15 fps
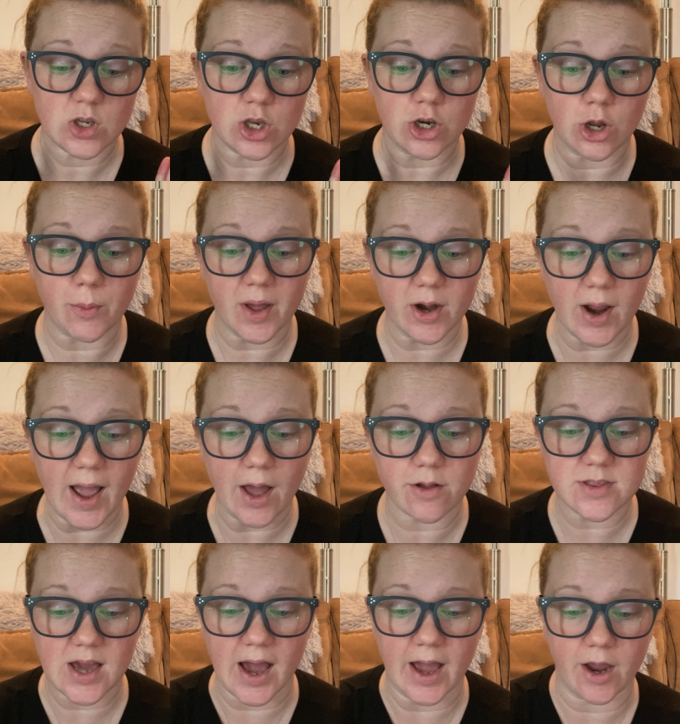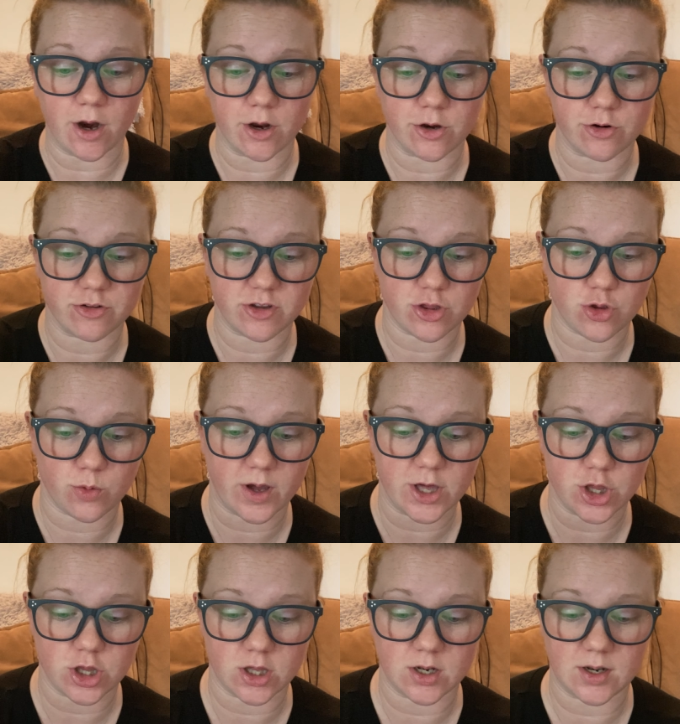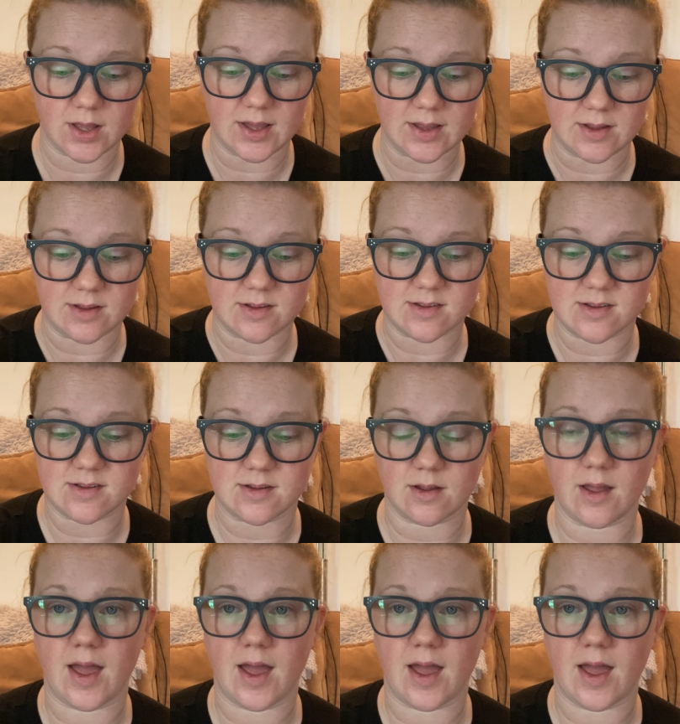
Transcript: no matter how dire your situation is